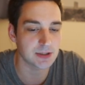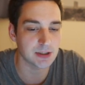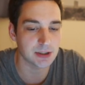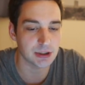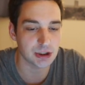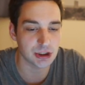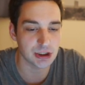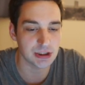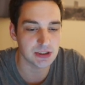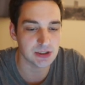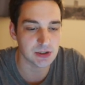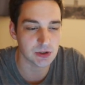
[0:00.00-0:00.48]
I
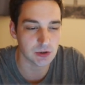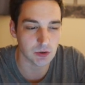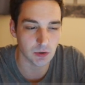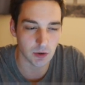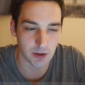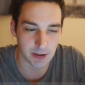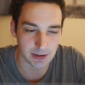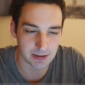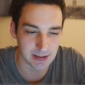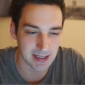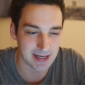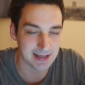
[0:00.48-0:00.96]
just
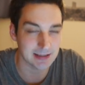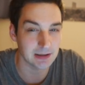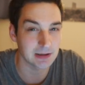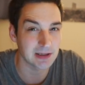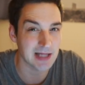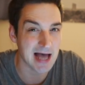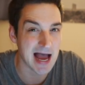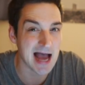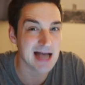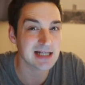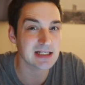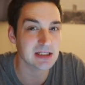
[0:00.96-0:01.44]
started like
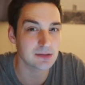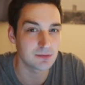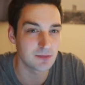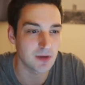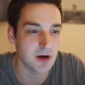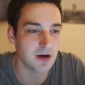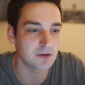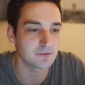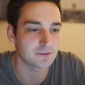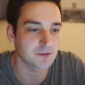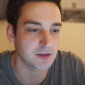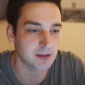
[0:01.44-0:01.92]
last
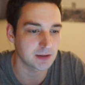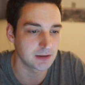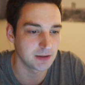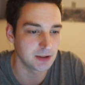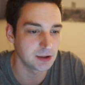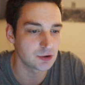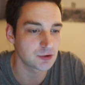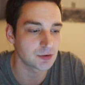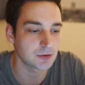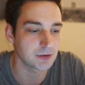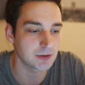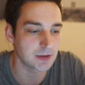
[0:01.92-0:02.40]
month, like
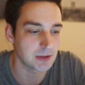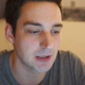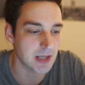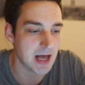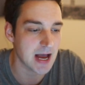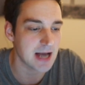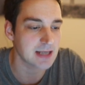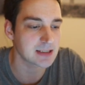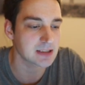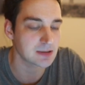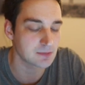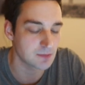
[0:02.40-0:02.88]
literally
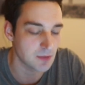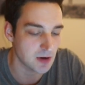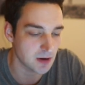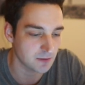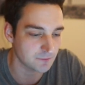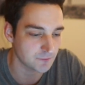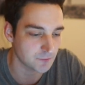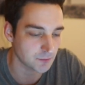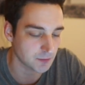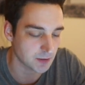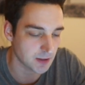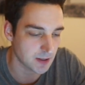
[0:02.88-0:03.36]
last
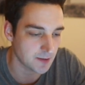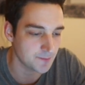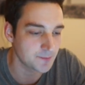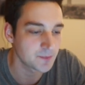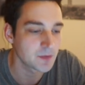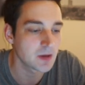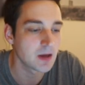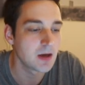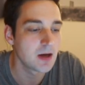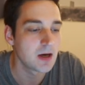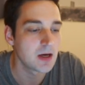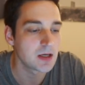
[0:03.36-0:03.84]
month. Okay,
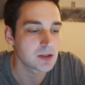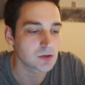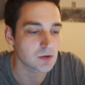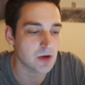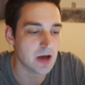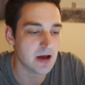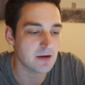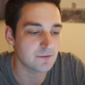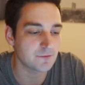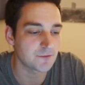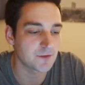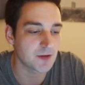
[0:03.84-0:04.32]
so
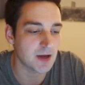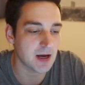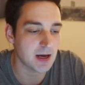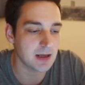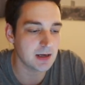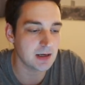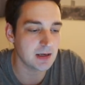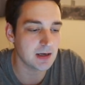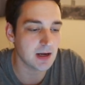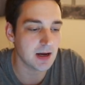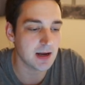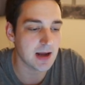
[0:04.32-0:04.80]
I have
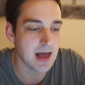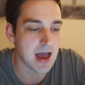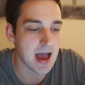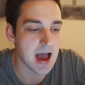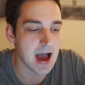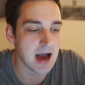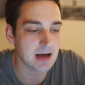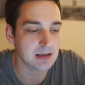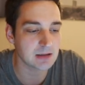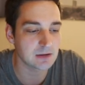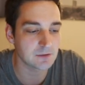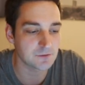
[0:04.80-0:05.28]
99
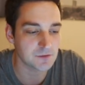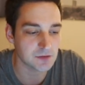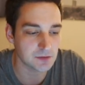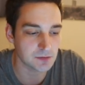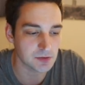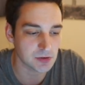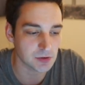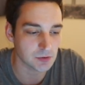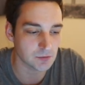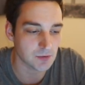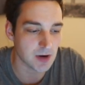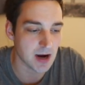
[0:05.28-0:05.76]
active
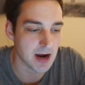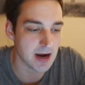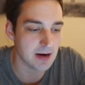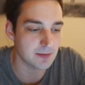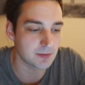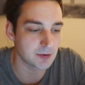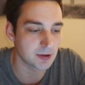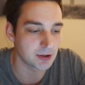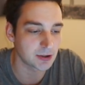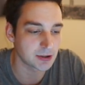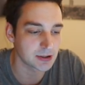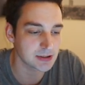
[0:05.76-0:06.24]

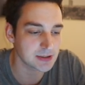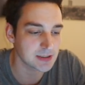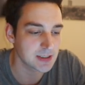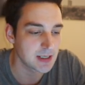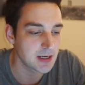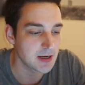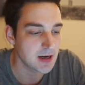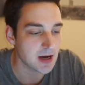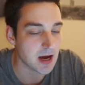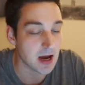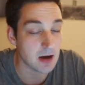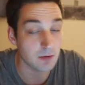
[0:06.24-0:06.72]
subscribers.
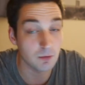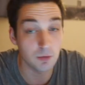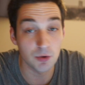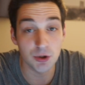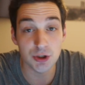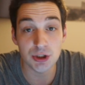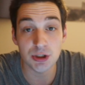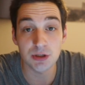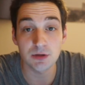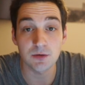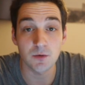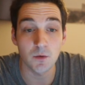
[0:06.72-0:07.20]
I
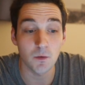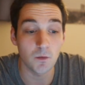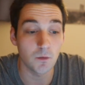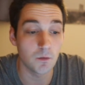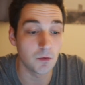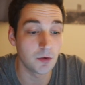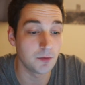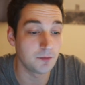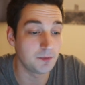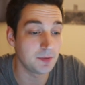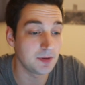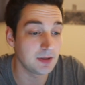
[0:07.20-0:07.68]
wish it
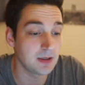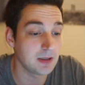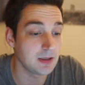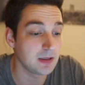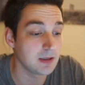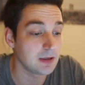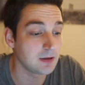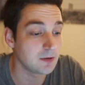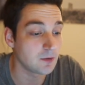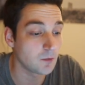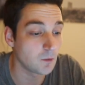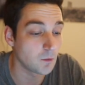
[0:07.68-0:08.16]
would
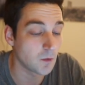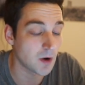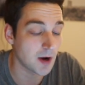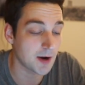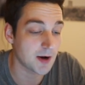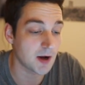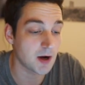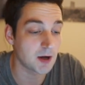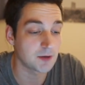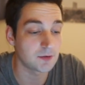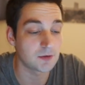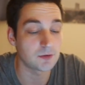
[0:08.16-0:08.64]
be
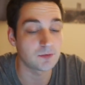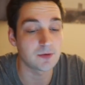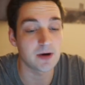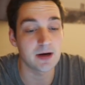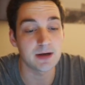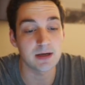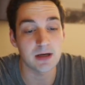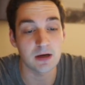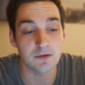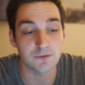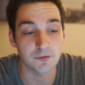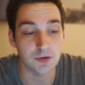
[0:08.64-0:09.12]
100
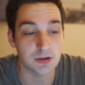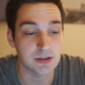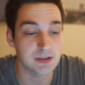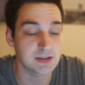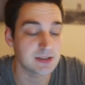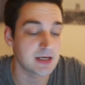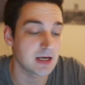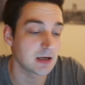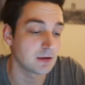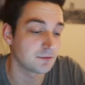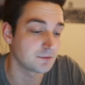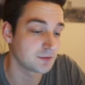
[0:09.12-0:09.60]
right now for the
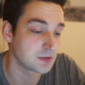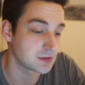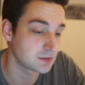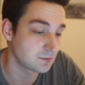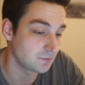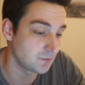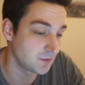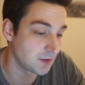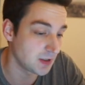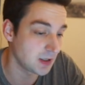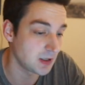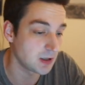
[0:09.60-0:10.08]
sake of this
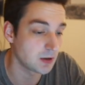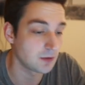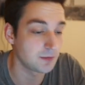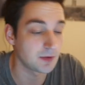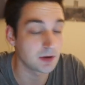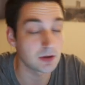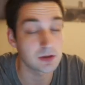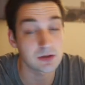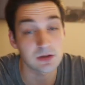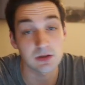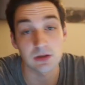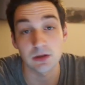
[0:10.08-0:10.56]
video,
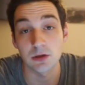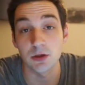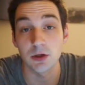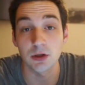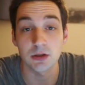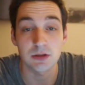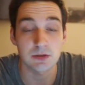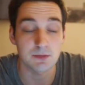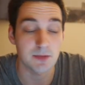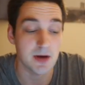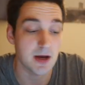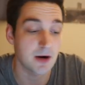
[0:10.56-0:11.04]
because it
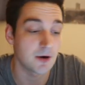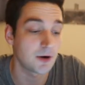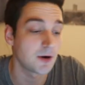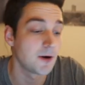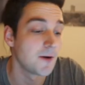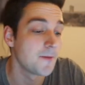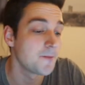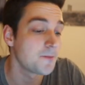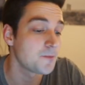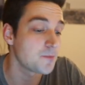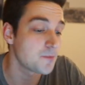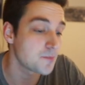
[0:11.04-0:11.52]
looks better,
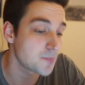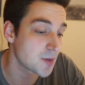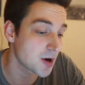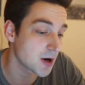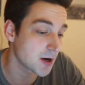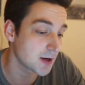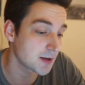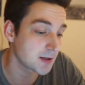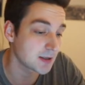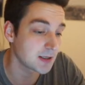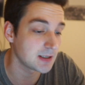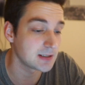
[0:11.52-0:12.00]

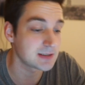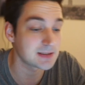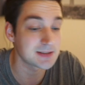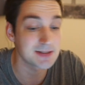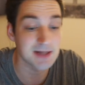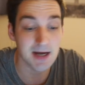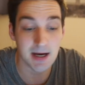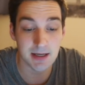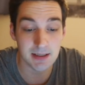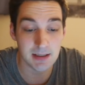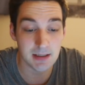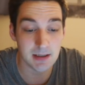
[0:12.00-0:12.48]
but it's
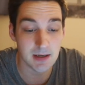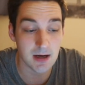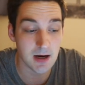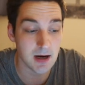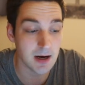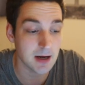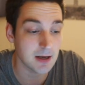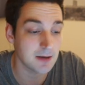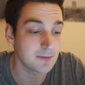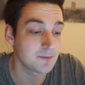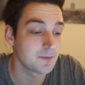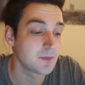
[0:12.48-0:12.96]

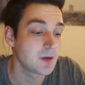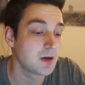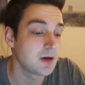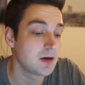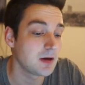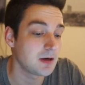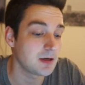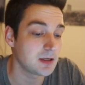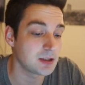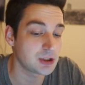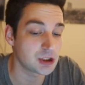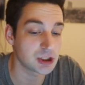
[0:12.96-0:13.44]
99.
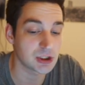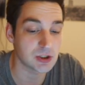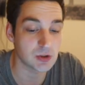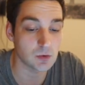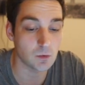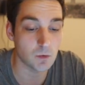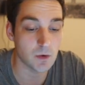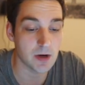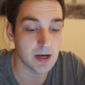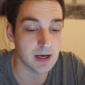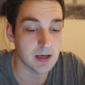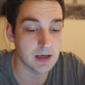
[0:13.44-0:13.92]
That's just the
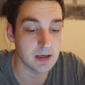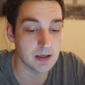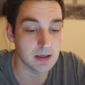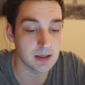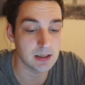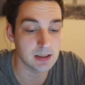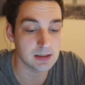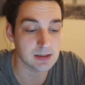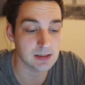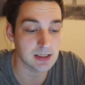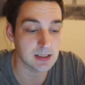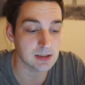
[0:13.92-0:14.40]
way it
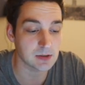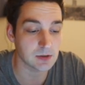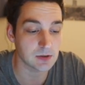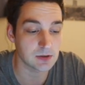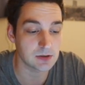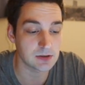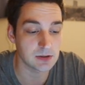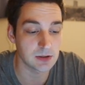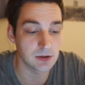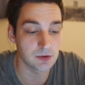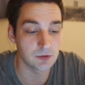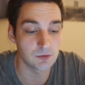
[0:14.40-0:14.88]
is. And as you can
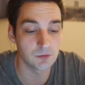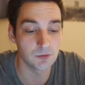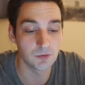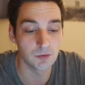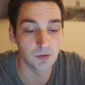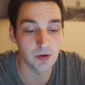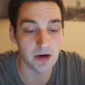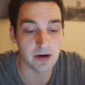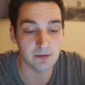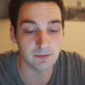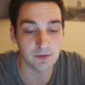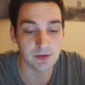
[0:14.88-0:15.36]
see, it
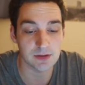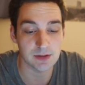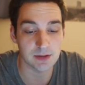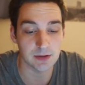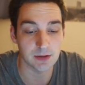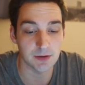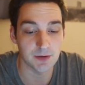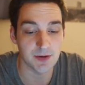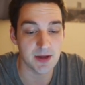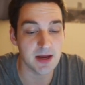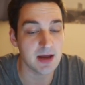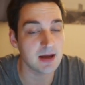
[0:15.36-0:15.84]
grew every
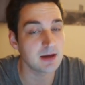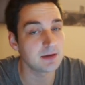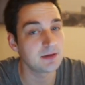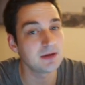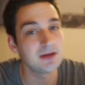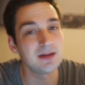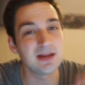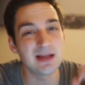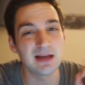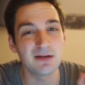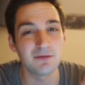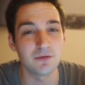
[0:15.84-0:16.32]
single day. I
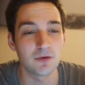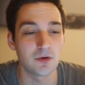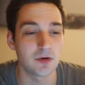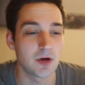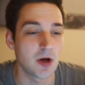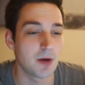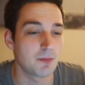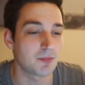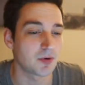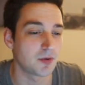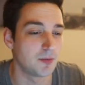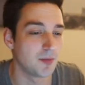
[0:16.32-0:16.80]
didn't
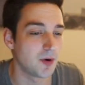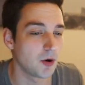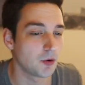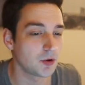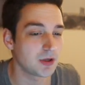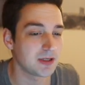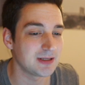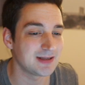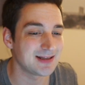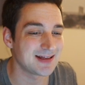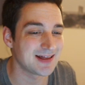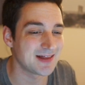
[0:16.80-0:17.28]
even promote
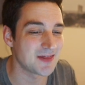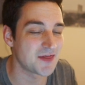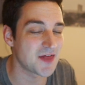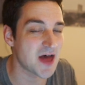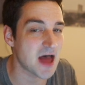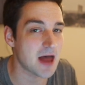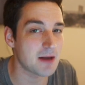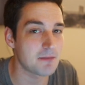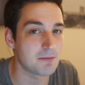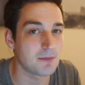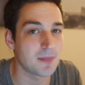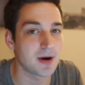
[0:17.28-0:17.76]
it
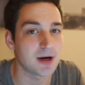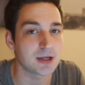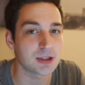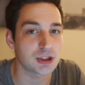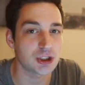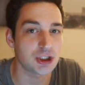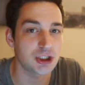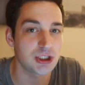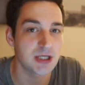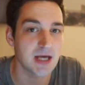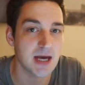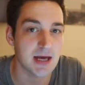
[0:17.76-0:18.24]
that
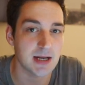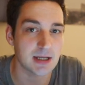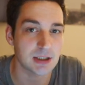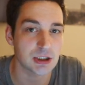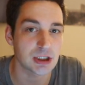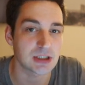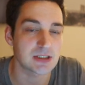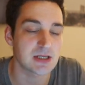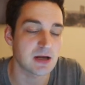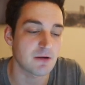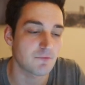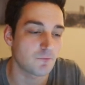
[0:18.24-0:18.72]
much yet. I
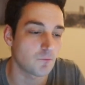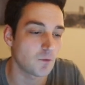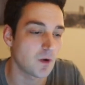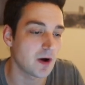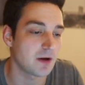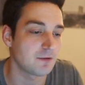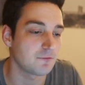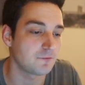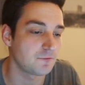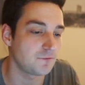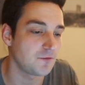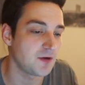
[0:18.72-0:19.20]
just have
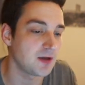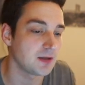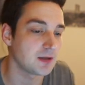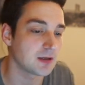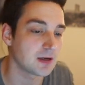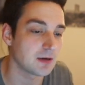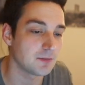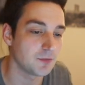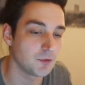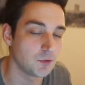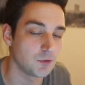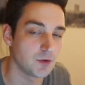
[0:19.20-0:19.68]
one thing
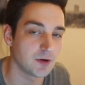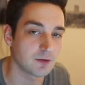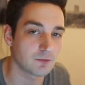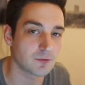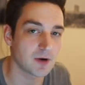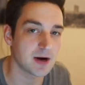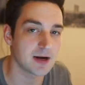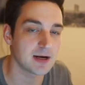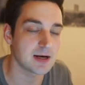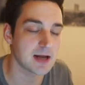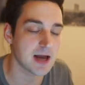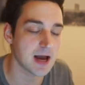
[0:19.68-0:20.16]
that I'm doing
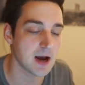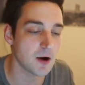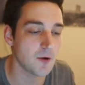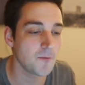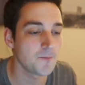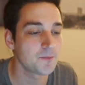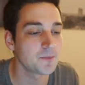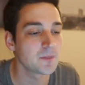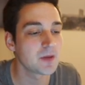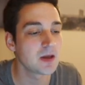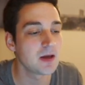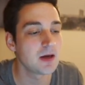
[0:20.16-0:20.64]
right
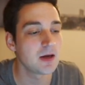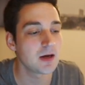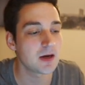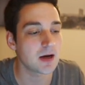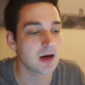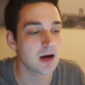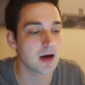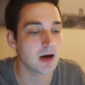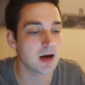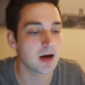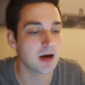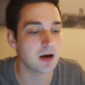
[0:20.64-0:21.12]
now
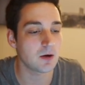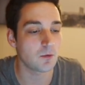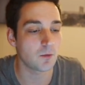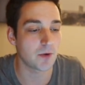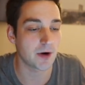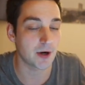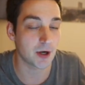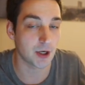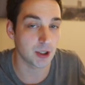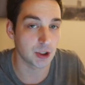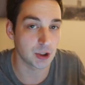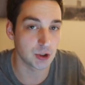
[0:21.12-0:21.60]

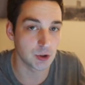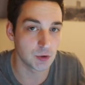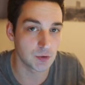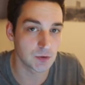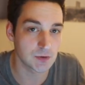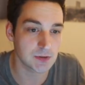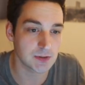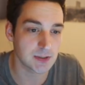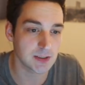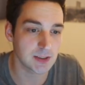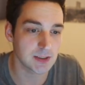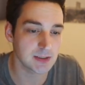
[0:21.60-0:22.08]
where I
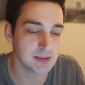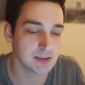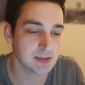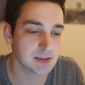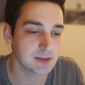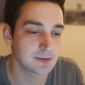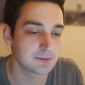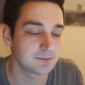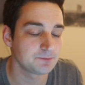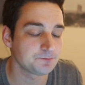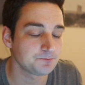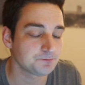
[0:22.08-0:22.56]
use this.